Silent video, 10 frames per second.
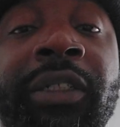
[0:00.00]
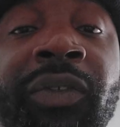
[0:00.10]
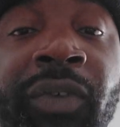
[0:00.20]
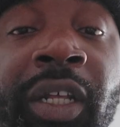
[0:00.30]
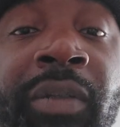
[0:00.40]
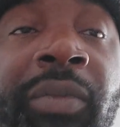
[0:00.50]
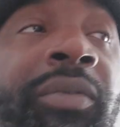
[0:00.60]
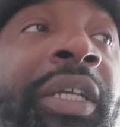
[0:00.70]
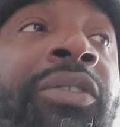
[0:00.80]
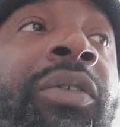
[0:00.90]
is
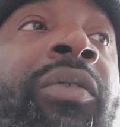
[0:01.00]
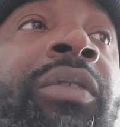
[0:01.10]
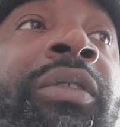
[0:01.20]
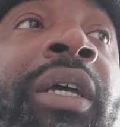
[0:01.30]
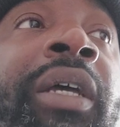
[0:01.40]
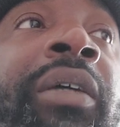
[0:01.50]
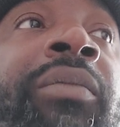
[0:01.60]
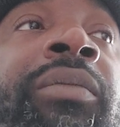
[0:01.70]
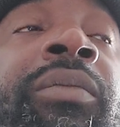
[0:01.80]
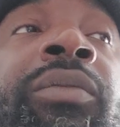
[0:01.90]
available. That's the only
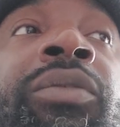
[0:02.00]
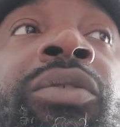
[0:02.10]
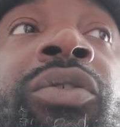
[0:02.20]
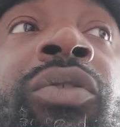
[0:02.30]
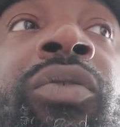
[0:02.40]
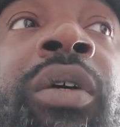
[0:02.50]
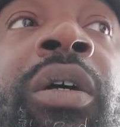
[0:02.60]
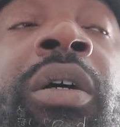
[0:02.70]
time you